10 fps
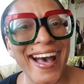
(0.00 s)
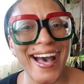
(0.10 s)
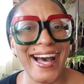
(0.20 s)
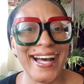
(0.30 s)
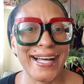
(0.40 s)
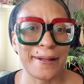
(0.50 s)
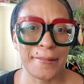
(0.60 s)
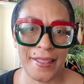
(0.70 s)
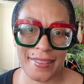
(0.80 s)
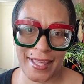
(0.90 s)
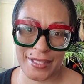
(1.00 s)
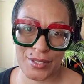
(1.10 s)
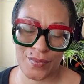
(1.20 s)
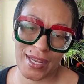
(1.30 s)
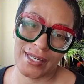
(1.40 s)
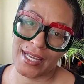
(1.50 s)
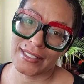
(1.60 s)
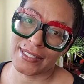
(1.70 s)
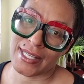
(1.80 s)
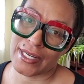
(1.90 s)
That's right, I
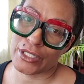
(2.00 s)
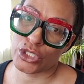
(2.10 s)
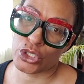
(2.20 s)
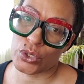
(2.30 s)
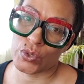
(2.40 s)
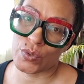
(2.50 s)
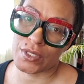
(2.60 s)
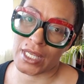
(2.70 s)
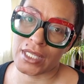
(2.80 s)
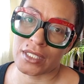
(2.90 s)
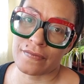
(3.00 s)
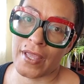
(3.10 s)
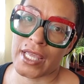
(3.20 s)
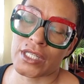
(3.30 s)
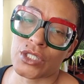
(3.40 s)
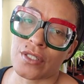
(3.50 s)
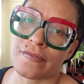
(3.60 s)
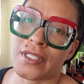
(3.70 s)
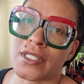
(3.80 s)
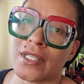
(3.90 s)
decided to take advantage of
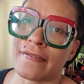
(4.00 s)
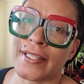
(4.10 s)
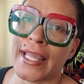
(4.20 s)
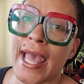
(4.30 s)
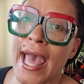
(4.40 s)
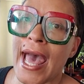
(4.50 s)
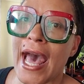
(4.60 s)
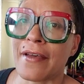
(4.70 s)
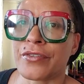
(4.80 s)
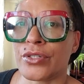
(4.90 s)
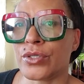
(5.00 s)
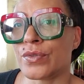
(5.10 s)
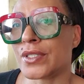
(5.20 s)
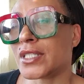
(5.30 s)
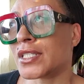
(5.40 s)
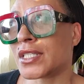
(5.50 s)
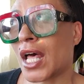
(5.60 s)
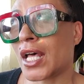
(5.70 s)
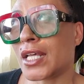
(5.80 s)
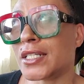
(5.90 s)
this lovely afternoon
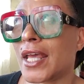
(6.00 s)
sun